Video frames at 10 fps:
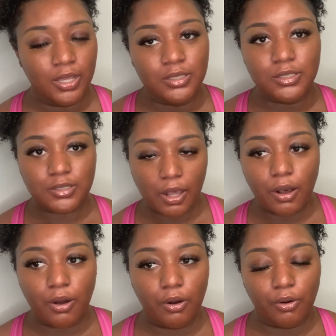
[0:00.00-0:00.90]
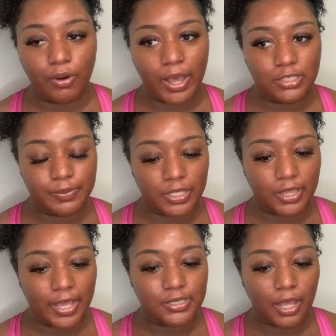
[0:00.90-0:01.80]
So I spent
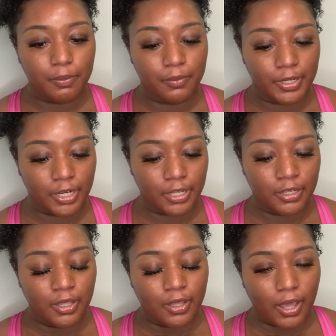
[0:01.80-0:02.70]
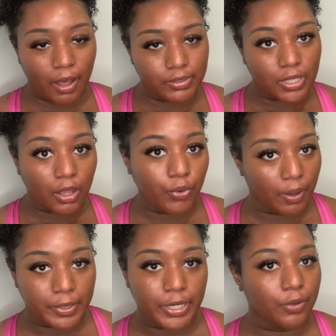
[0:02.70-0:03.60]
that type of money. I was like, well,
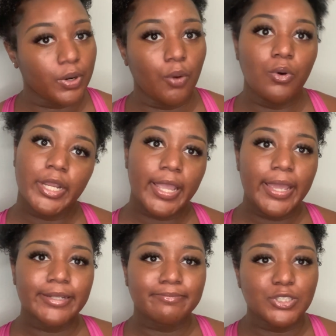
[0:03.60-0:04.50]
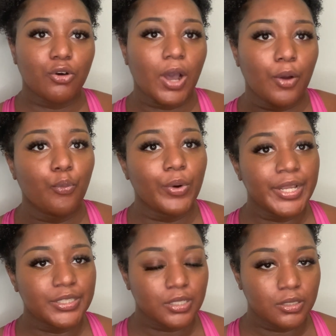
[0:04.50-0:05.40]
I'm going to get what I want to get. So I
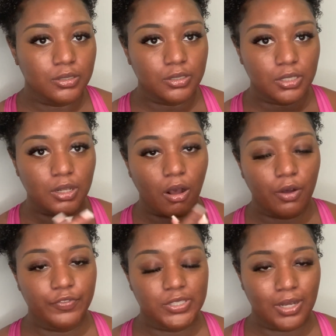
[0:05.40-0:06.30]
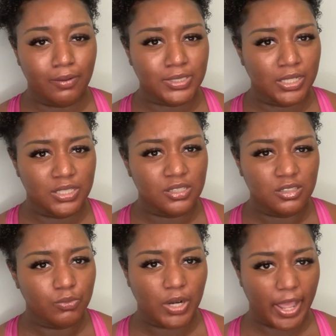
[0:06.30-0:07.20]
went to the office and I was like, this
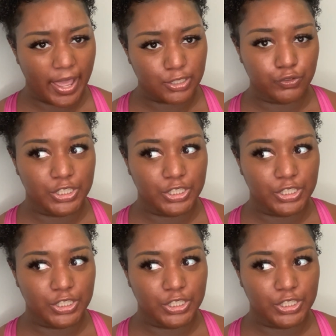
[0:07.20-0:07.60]
isn't what I asked for.